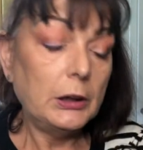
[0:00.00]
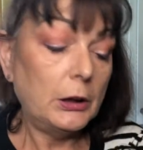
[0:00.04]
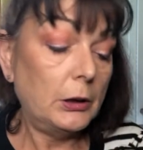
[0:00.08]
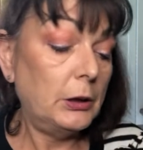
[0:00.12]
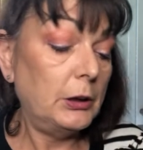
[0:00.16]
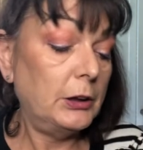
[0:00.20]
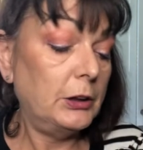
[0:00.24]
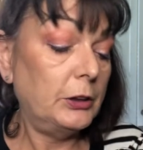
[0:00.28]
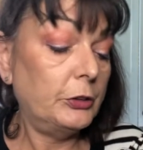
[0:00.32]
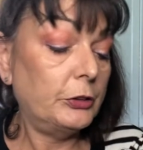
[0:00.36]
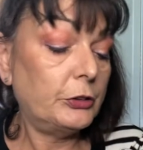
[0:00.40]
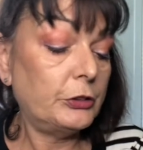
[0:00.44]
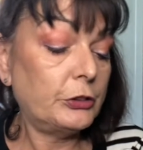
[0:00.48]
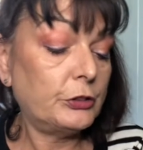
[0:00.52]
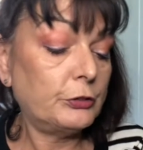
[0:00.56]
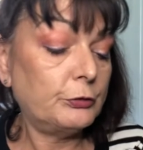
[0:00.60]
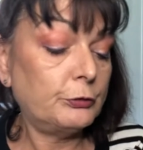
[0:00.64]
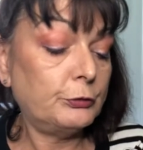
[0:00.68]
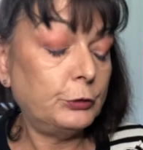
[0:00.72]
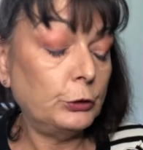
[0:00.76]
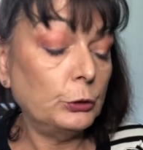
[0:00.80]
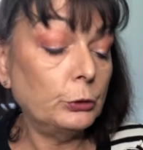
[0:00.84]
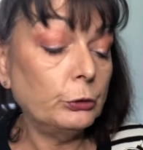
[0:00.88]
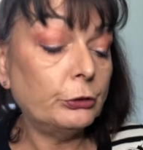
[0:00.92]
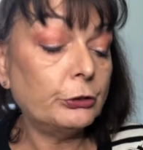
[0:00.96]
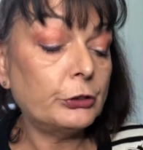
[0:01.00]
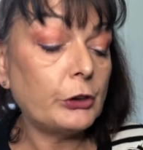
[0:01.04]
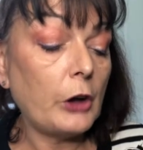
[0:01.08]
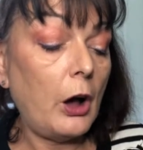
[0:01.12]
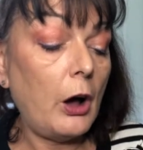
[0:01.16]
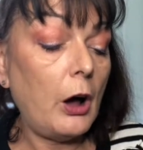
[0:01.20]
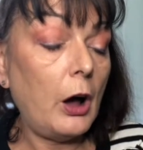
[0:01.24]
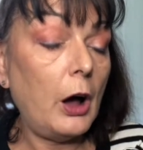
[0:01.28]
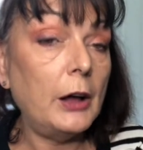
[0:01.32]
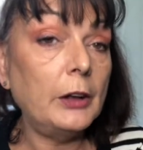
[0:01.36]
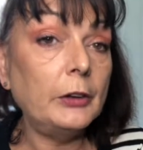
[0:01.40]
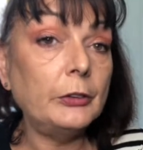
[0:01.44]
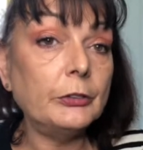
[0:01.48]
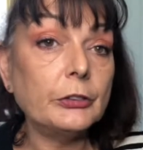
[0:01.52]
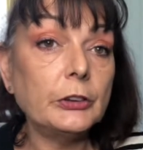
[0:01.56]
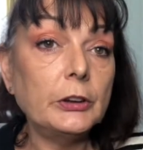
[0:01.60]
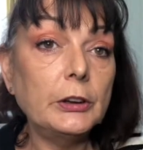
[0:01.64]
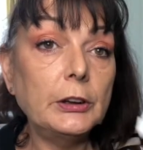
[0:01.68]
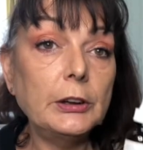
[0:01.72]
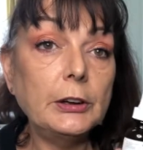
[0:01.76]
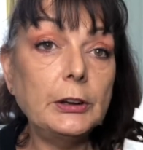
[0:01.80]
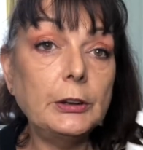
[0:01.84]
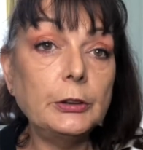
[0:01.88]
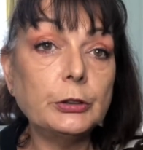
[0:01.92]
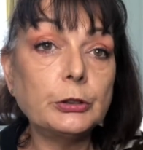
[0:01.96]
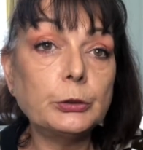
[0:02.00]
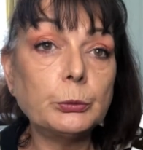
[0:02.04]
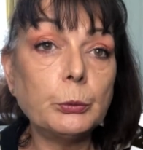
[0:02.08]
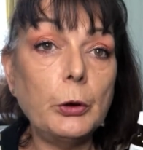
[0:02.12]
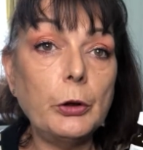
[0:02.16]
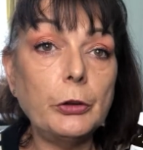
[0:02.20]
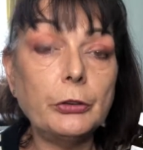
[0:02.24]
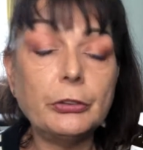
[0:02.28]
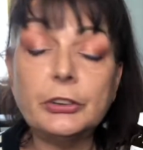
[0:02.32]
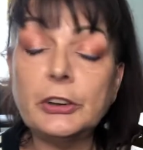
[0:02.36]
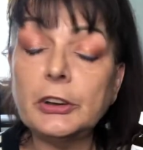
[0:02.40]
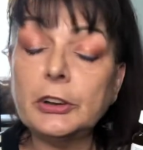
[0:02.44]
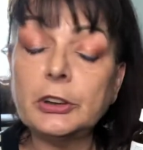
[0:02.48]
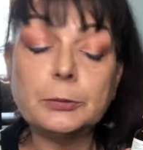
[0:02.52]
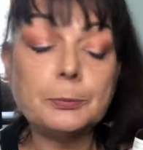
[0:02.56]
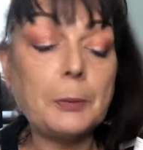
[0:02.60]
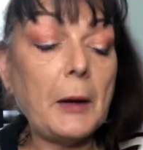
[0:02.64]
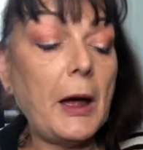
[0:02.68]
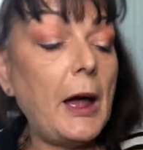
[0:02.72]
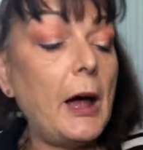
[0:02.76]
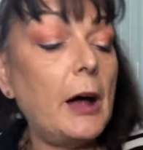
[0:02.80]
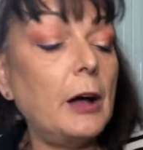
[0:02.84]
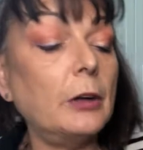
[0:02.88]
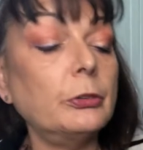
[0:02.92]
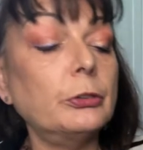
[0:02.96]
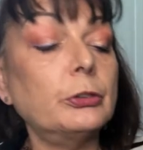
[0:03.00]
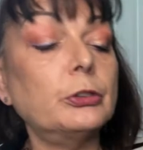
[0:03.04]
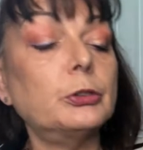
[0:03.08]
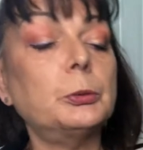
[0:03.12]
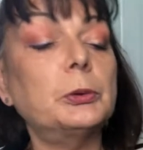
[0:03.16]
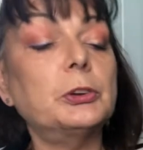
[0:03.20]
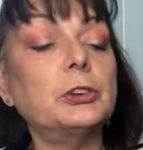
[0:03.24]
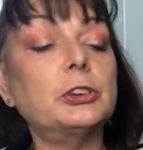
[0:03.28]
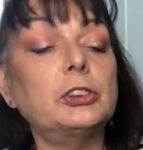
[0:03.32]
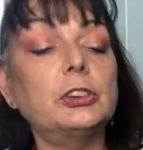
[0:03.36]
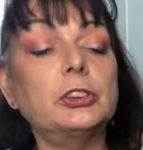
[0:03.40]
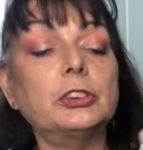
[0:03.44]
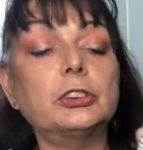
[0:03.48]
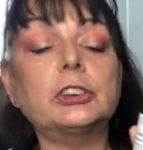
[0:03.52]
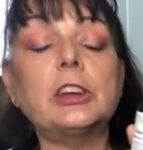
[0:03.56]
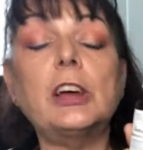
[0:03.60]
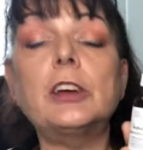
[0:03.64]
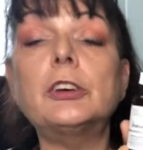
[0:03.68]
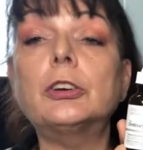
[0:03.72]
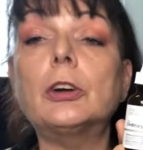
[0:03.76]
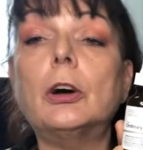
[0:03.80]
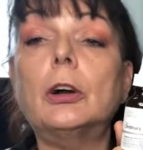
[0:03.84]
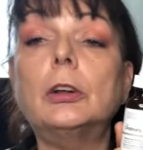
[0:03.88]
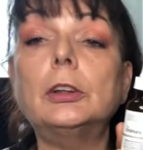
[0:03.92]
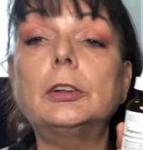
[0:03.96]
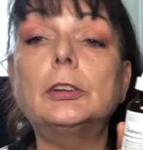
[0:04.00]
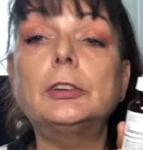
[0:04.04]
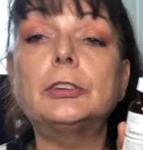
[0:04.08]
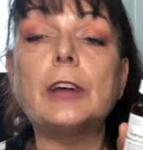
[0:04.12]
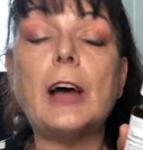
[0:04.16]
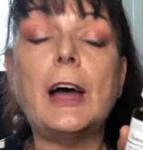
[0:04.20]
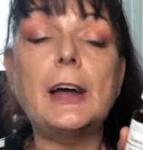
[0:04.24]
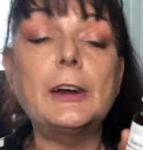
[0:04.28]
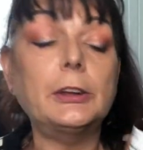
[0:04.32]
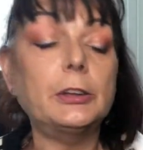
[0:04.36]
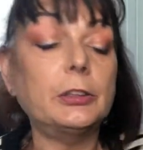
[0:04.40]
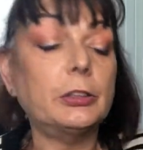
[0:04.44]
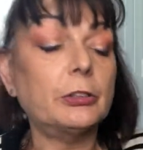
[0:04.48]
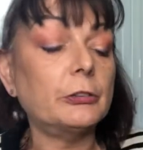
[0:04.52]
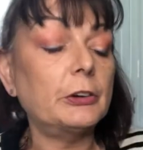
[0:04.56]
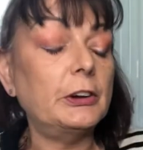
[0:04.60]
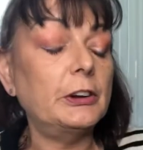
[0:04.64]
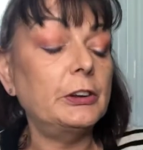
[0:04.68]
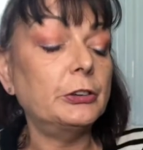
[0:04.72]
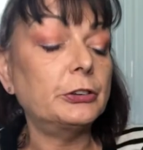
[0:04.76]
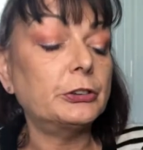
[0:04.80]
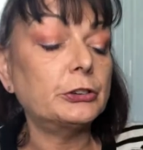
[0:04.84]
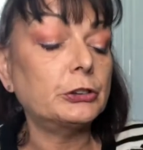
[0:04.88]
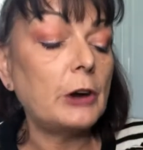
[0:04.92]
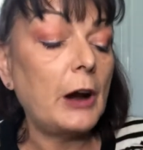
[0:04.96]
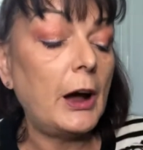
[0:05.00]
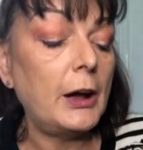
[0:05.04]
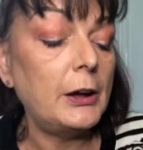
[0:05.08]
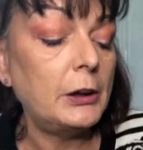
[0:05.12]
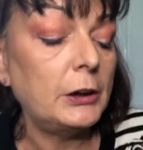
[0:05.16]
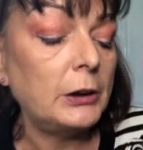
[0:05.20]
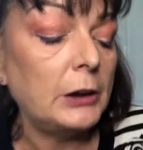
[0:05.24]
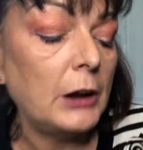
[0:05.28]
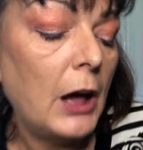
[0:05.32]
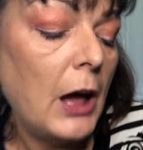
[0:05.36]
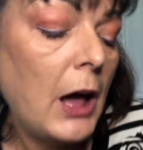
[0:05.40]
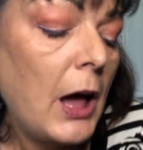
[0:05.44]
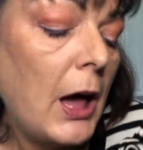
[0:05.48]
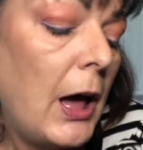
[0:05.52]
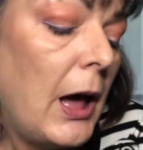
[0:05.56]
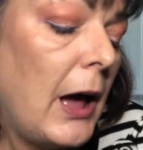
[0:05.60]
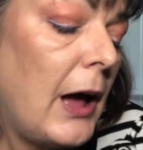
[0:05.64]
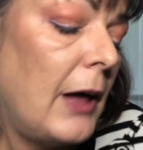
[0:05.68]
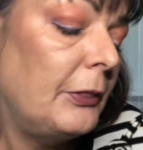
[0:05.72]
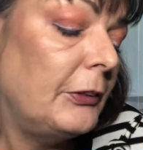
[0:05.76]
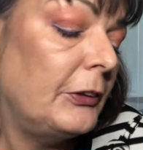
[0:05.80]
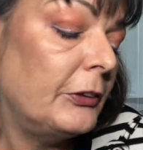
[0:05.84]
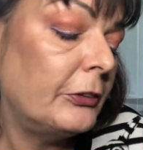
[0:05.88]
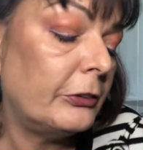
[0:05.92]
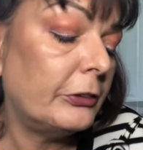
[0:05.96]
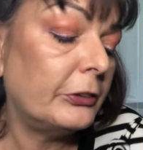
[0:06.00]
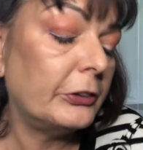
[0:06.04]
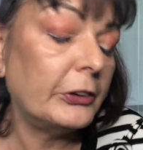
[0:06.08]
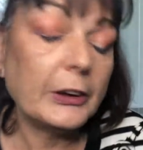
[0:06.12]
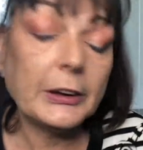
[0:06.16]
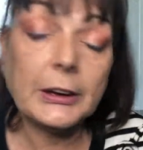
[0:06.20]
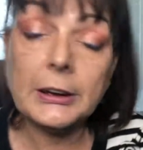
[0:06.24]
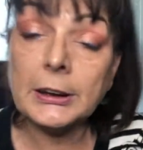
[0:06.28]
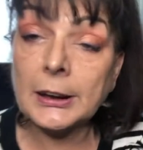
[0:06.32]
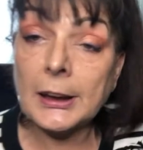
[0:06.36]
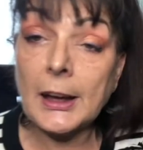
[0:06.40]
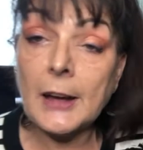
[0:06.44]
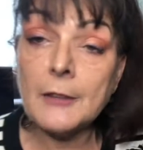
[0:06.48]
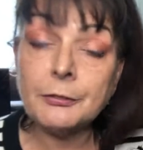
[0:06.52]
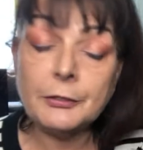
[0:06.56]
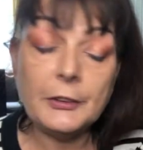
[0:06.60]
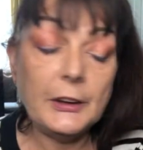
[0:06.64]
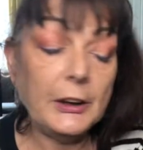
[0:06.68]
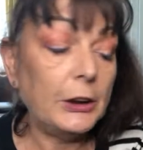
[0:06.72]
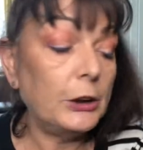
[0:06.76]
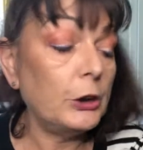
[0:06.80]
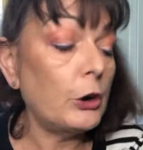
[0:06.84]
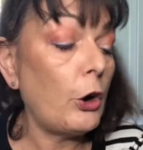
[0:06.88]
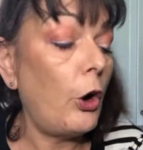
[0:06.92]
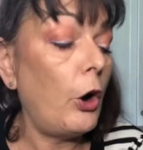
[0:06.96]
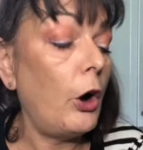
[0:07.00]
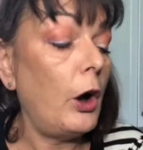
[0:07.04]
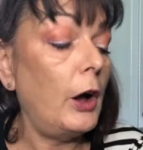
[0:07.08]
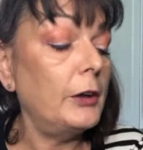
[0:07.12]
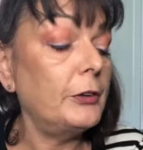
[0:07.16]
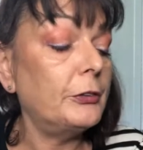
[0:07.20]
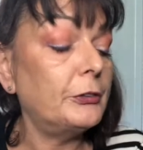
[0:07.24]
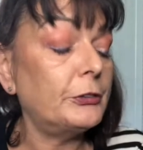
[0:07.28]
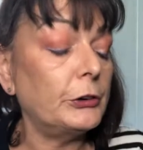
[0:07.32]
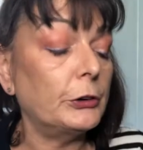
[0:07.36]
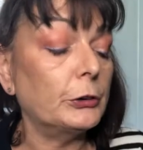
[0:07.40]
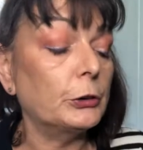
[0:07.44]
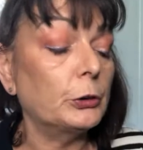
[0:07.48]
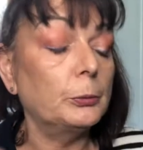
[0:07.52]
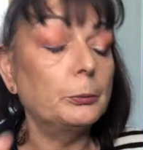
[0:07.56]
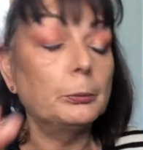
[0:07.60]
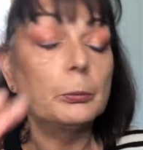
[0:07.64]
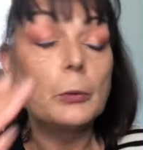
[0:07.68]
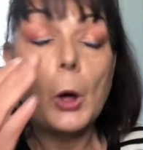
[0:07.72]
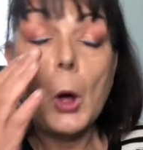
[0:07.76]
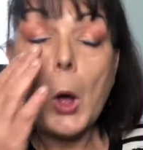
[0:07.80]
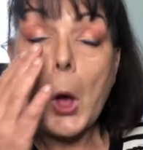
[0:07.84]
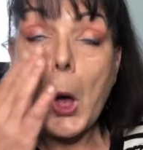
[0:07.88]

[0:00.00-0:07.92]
It's full size. It's worth £6, which is $10.83 Australian. And this is a Caffeine Eye Serum.